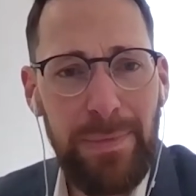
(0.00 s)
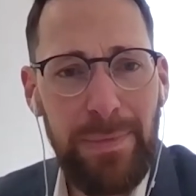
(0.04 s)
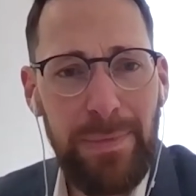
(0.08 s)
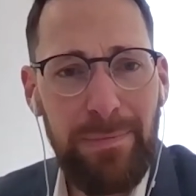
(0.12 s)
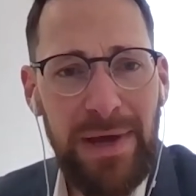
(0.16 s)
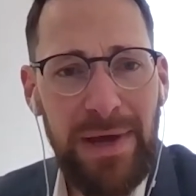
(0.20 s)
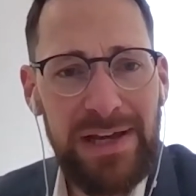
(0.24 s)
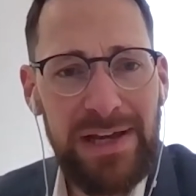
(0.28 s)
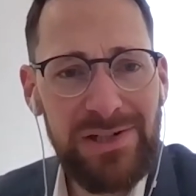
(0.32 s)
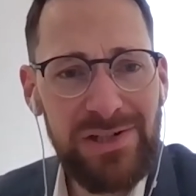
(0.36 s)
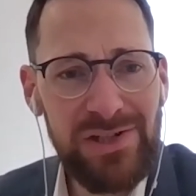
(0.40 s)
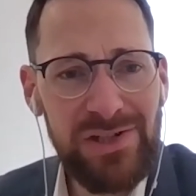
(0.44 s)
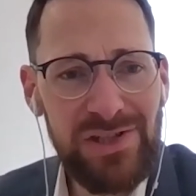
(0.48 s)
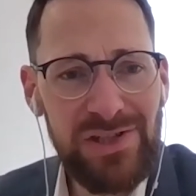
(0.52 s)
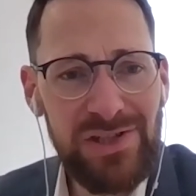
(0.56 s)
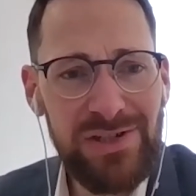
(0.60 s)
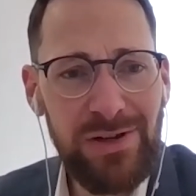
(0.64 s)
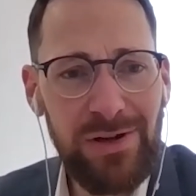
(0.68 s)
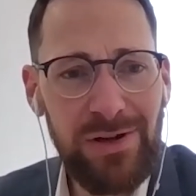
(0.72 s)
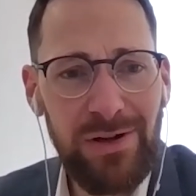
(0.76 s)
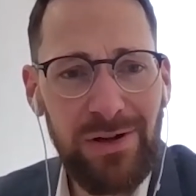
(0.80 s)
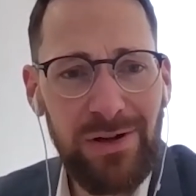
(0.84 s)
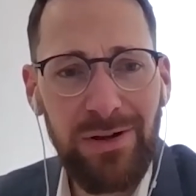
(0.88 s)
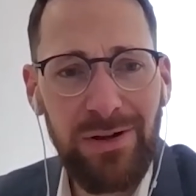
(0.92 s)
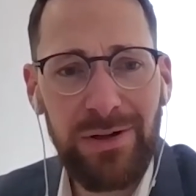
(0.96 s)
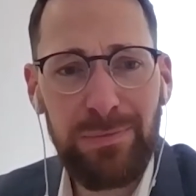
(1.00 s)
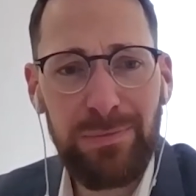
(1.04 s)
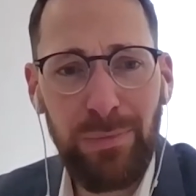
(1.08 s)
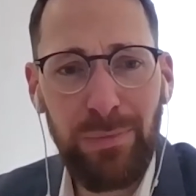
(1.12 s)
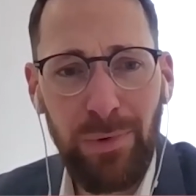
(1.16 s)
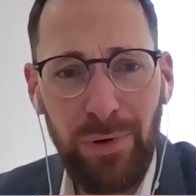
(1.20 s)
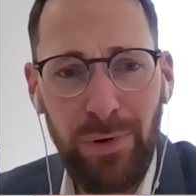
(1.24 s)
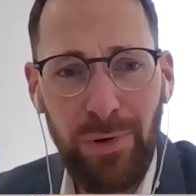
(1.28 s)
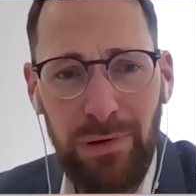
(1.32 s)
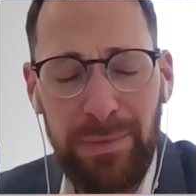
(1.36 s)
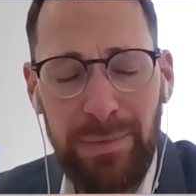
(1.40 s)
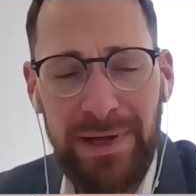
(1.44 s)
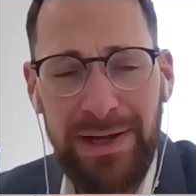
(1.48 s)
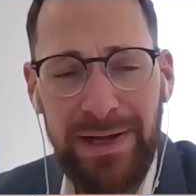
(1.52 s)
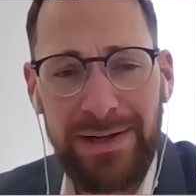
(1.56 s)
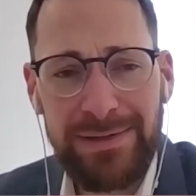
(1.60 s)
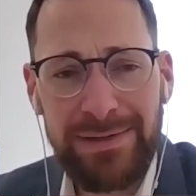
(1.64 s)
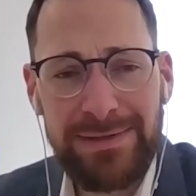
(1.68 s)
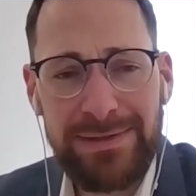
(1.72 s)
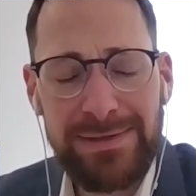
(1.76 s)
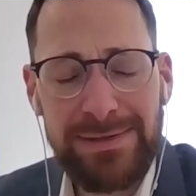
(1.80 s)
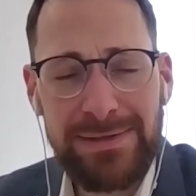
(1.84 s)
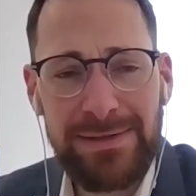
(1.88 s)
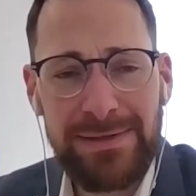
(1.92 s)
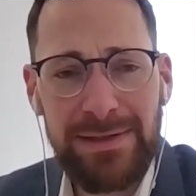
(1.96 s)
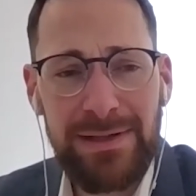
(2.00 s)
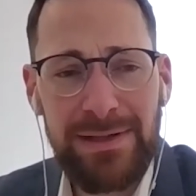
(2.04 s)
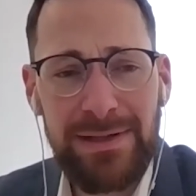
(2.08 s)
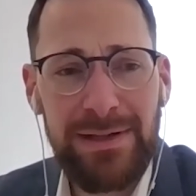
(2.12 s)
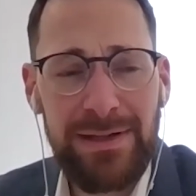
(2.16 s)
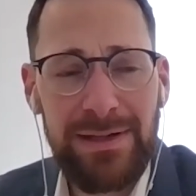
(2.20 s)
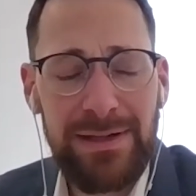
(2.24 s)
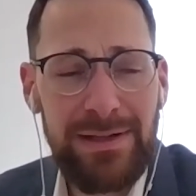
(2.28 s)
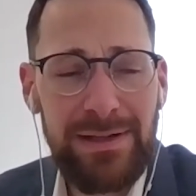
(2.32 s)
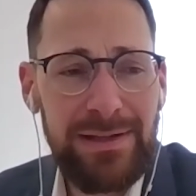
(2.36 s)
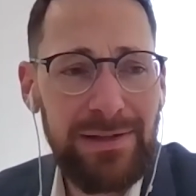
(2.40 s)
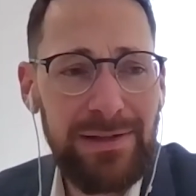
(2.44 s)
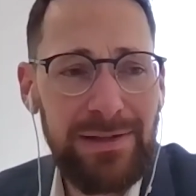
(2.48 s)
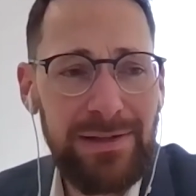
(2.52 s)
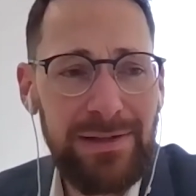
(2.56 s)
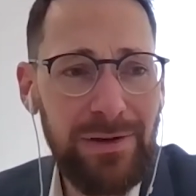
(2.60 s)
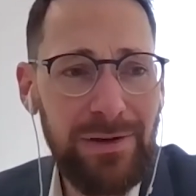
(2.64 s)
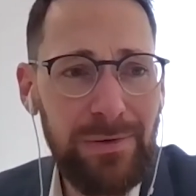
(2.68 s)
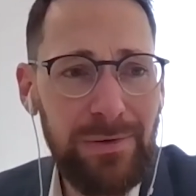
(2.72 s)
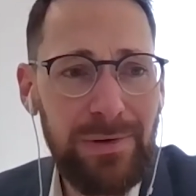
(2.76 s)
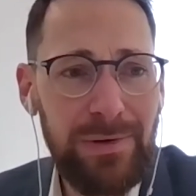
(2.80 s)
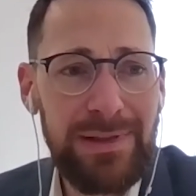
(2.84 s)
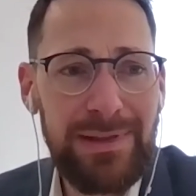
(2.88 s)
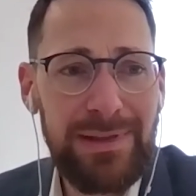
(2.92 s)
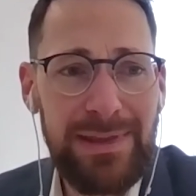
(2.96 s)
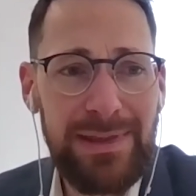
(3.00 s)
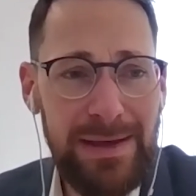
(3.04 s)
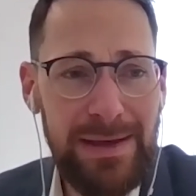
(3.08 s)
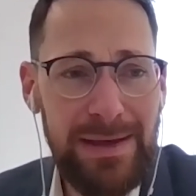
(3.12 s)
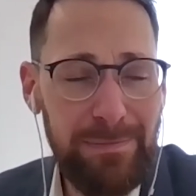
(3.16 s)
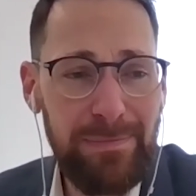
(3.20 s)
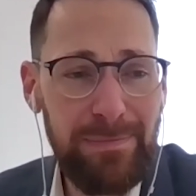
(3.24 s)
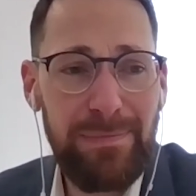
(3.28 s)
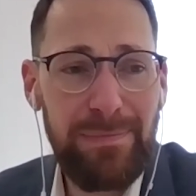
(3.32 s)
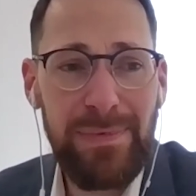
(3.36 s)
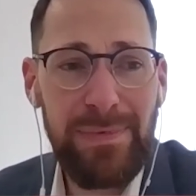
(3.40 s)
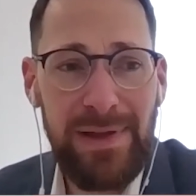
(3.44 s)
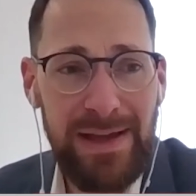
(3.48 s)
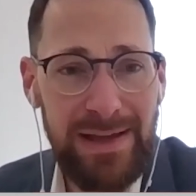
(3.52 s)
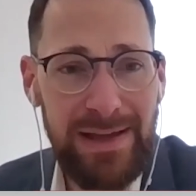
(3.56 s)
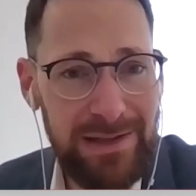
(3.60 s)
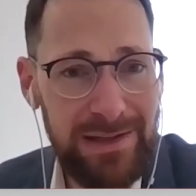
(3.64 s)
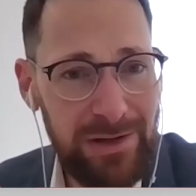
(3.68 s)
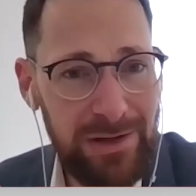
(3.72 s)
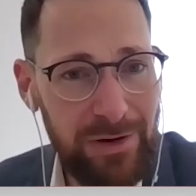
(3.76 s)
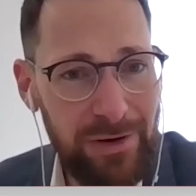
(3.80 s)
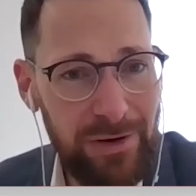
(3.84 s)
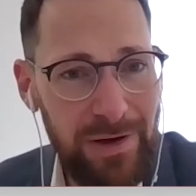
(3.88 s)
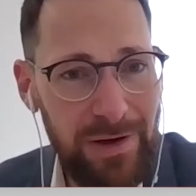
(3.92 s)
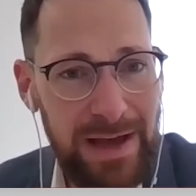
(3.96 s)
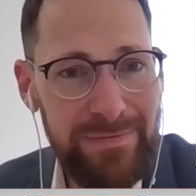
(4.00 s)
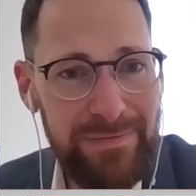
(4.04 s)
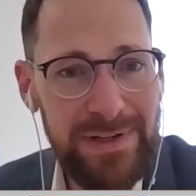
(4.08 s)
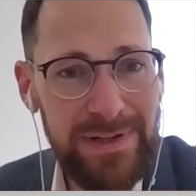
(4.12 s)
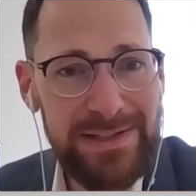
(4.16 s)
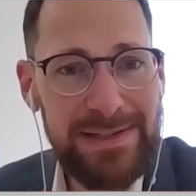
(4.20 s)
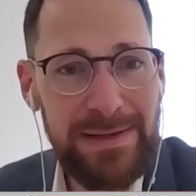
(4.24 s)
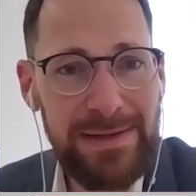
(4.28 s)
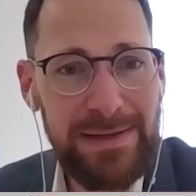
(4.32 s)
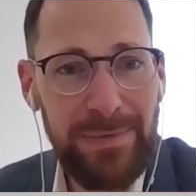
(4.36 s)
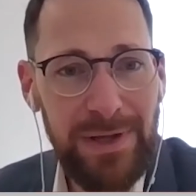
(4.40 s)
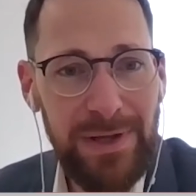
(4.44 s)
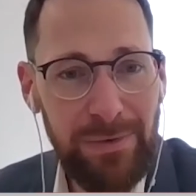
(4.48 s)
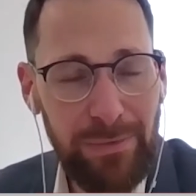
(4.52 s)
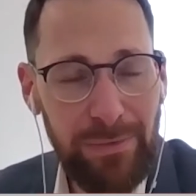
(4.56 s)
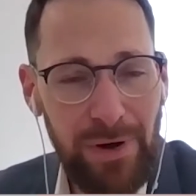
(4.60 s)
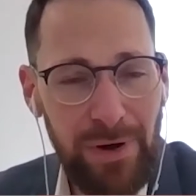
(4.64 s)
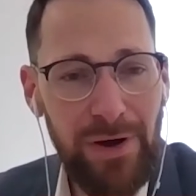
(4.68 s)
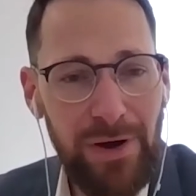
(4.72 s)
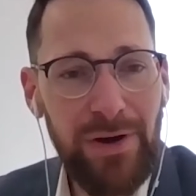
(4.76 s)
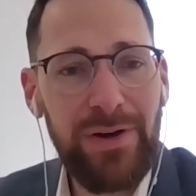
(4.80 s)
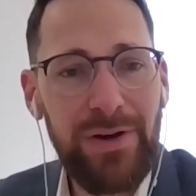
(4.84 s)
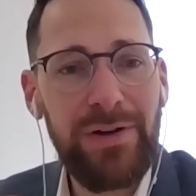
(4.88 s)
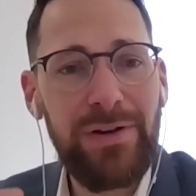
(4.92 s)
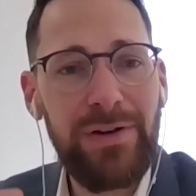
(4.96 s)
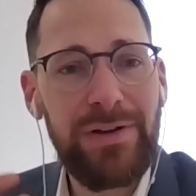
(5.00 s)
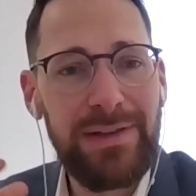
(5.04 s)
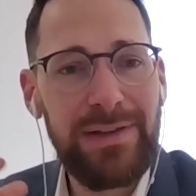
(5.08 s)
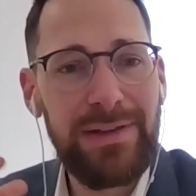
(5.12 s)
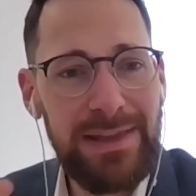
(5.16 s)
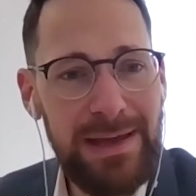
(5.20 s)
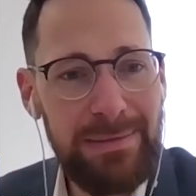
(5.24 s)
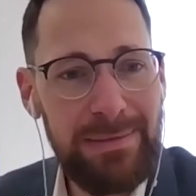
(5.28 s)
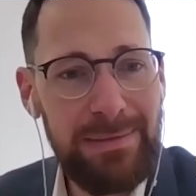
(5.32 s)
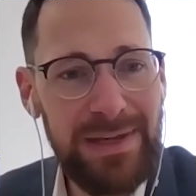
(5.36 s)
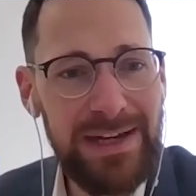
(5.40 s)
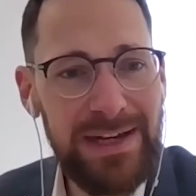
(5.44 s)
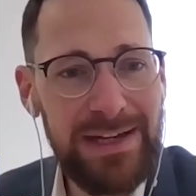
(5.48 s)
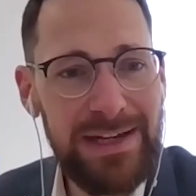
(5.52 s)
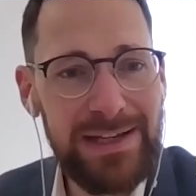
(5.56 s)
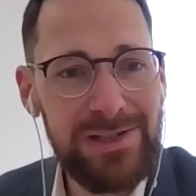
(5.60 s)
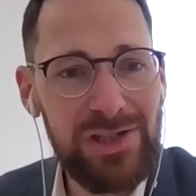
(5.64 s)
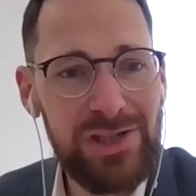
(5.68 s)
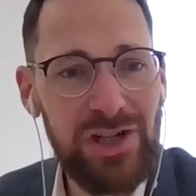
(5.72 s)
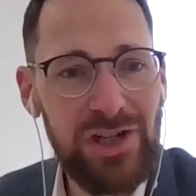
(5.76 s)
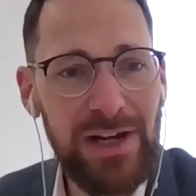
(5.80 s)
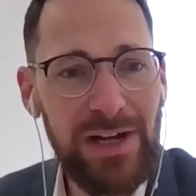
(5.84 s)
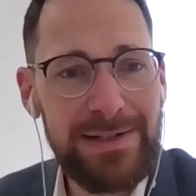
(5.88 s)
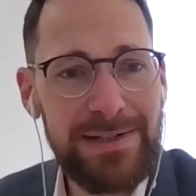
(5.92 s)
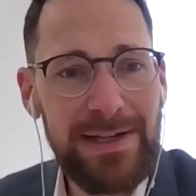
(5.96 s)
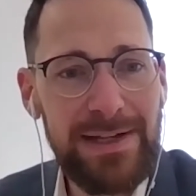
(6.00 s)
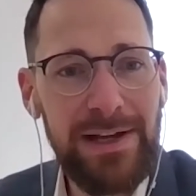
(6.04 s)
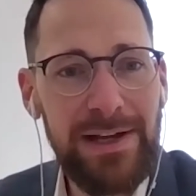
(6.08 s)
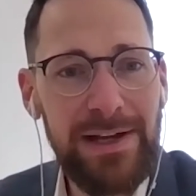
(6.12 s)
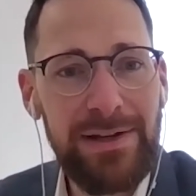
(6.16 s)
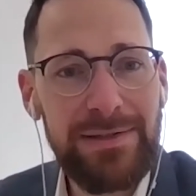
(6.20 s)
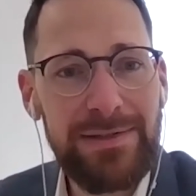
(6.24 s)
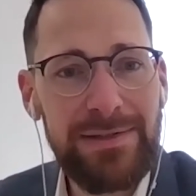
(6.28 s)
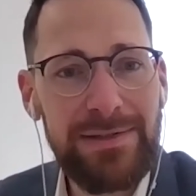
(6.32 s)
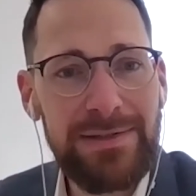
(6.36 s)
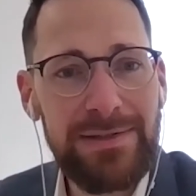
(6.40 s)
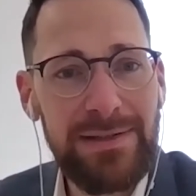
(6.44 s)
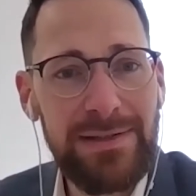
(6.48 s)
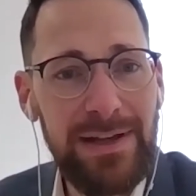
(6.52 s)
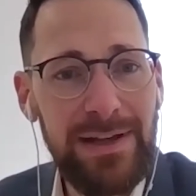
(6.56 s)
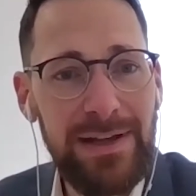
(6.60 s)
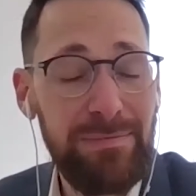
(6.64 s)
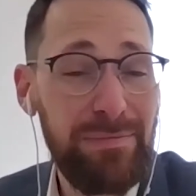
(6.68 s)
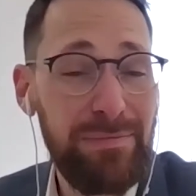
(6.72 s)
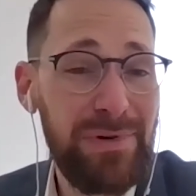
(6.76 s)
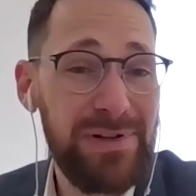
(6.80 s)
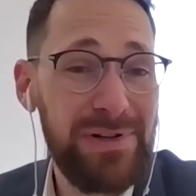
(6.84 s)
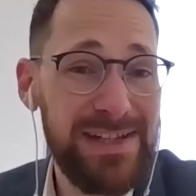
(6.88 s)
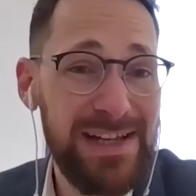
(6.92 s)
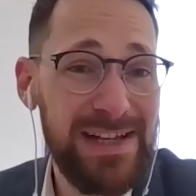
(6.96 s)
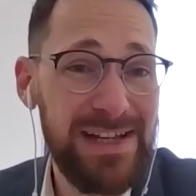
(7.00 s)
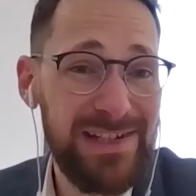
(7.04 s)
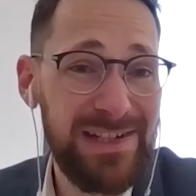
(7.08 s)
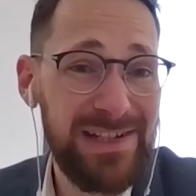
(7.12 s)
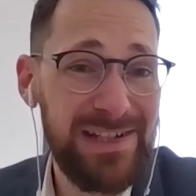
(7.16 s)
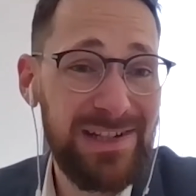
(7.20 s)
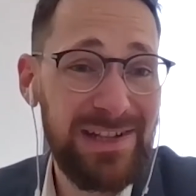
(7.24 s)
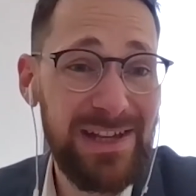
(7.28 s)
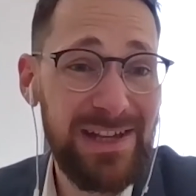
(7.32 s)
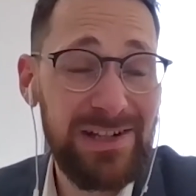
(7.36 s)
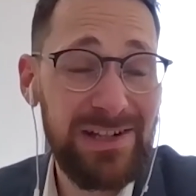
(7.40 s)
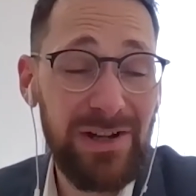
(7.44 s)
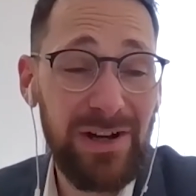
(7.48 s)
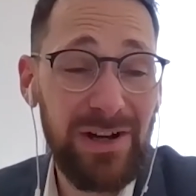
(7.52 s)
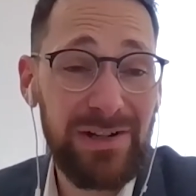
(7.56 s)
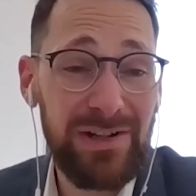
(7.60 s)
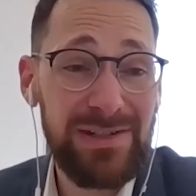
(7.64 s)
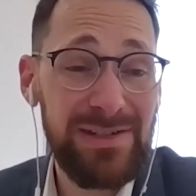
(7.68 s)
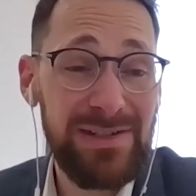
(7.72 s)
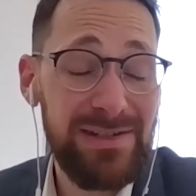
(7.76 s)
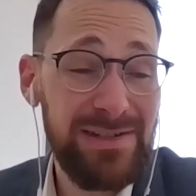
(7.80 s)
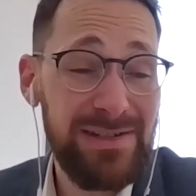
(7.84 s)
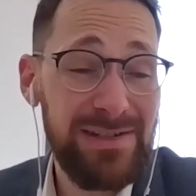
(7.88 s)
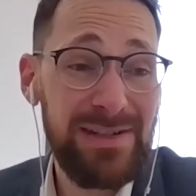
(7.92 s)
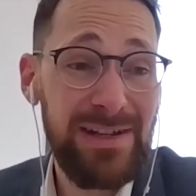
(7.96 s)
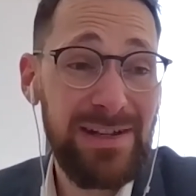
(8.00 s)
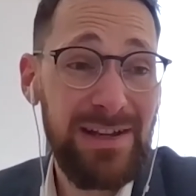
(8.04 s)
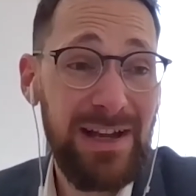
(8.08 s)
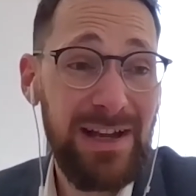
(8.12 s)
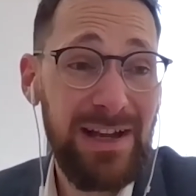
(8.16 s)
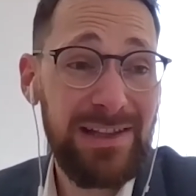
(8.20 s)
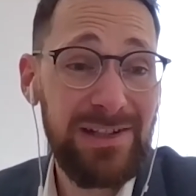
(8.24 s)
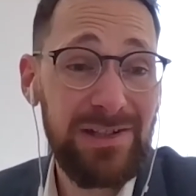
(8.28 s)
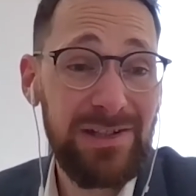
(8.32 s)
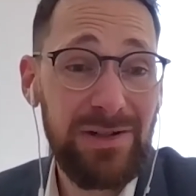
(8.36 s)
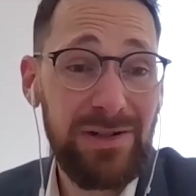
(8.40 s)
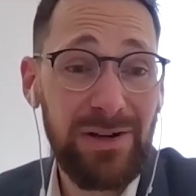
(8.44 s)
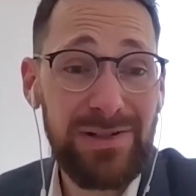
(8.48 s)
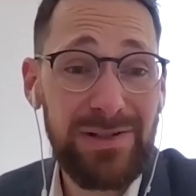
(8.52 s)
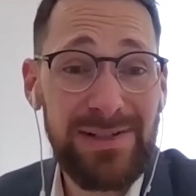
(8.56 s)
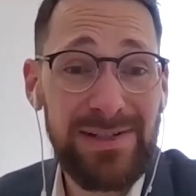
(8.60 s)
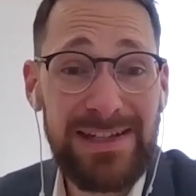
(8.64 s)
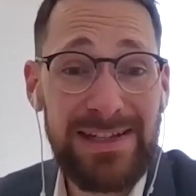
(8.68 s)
patients know a lot more about, them, having something wrong, them getting it checked out, presenting to their doctors, and then doctors